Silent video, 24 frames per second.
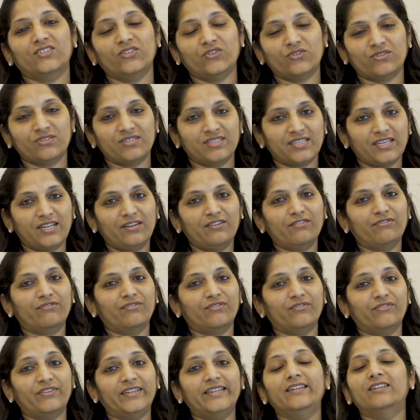yourself
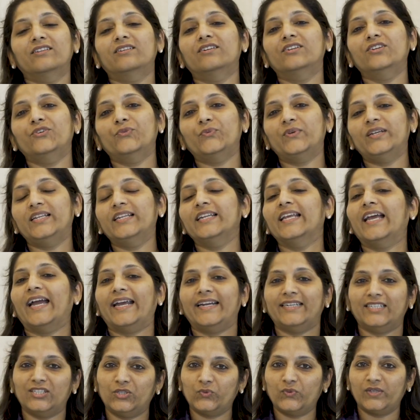when learned well,
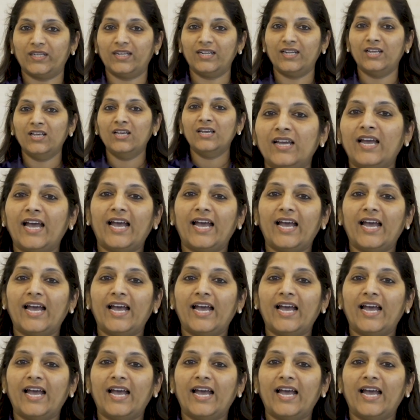guided well,